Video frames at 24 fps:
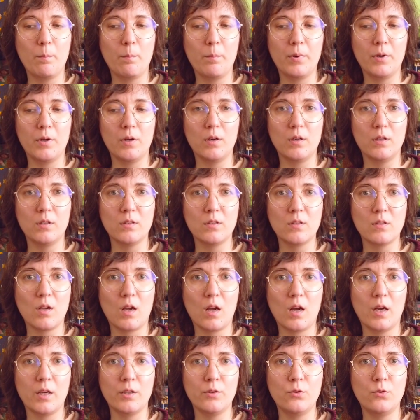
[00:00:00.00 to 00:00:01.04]
but
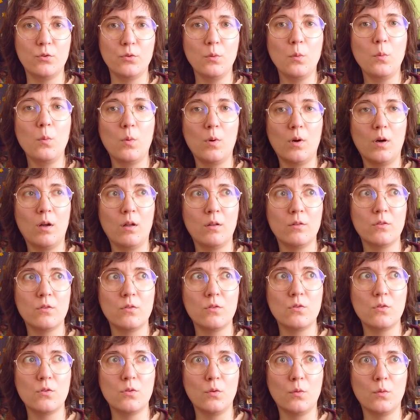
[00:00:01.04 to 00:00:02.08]
I do
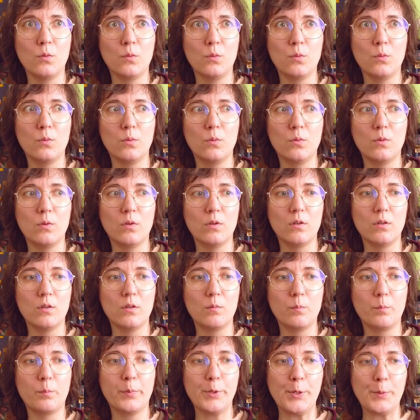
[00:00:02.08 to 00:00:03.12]
want to
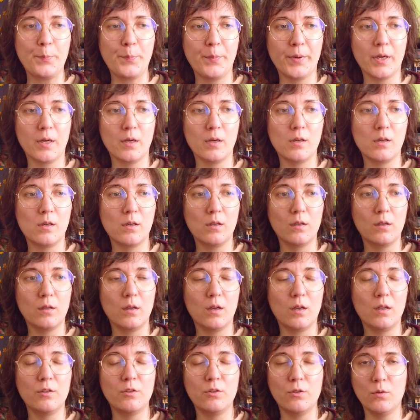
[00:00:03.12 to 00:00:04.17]
prepare
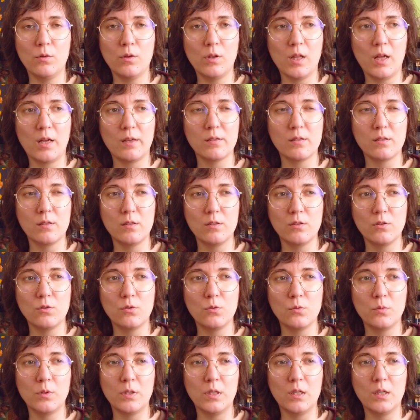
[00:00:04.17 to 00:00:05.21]
a new class
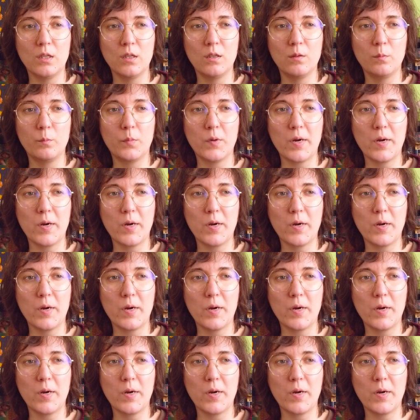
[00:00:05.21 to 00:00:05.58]
this week,